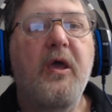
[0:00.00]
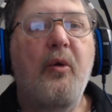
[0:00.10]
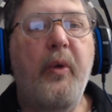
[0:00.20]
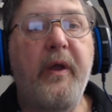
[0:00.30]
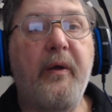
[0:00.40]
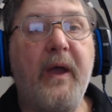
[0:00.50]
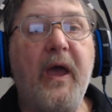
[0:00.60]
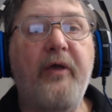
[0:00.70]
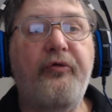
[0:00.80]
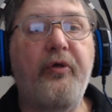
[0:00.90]
We are
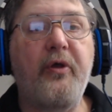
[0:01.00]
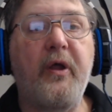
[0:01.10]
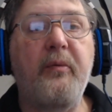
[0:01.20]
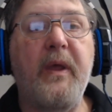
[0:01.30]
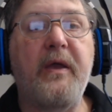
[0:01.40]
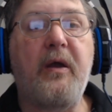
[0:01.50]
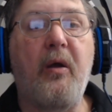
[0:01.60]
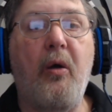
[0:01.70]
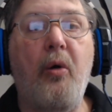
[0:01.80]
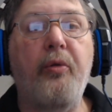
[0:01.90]
actually going to make our
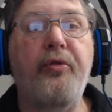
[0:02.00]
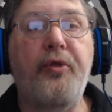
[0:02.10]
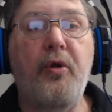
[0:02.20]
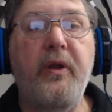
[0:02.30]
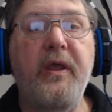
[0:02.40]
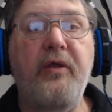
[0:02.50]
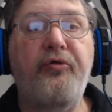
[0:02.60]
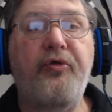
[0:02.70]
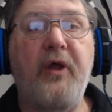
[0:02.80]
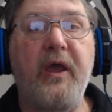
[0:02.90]
own
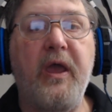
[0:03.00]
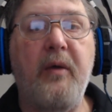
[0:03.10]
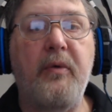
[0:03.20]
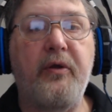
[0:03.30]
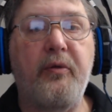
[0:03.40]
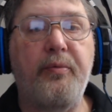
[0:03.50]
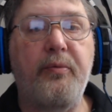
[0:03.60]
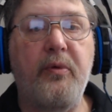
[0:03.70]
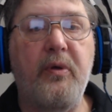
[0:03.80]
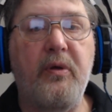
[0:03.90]
30-inch diameter
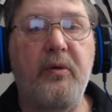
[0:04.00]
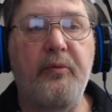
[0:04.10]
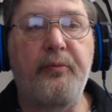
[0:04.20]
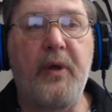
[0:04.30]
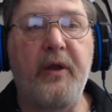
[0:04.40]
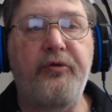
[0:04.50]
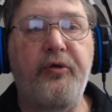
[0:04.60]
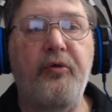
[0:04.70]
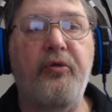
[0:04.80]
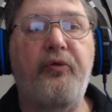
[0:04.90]

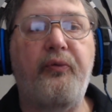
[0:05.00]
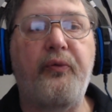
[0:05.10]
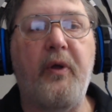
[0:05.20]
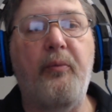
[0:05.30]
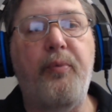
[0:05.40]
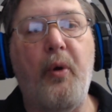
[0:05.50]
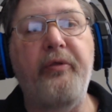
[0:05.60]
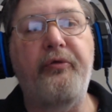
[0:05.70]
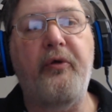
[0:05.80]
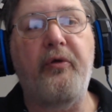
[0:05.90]
pontoons from
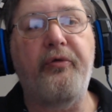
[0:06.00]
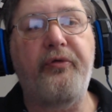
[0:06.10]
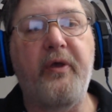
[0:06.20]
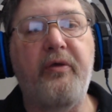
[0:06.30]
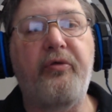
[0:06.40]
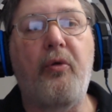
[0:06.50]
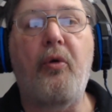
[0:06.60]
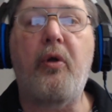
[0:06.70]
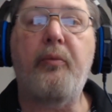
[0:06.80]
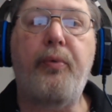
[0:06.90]
0.06
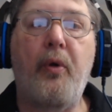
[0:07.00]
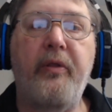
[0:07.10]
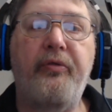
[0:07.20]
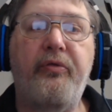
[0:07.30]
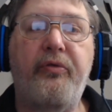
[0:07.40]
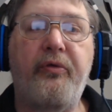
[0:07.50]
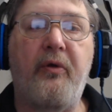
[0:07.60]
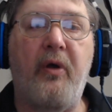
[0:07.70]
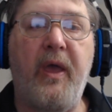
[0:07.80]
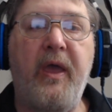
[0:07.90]
or
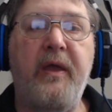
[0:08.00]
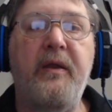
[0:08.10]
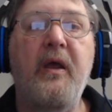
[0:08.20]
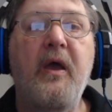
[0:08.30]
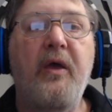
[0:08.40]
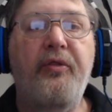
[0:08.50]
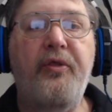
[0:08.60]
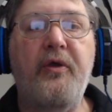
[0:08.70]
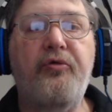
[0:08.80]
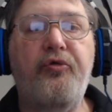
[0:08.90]
0.08
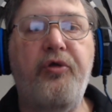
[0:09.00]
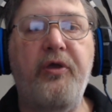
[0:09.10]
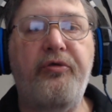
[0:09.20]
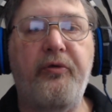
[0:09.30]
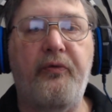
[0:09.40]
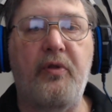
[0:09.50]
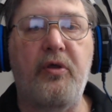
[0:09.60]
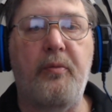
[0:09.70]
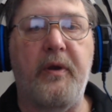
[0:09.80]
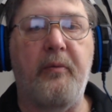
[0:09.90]
thick sheets of
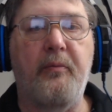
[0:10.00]
aluminum.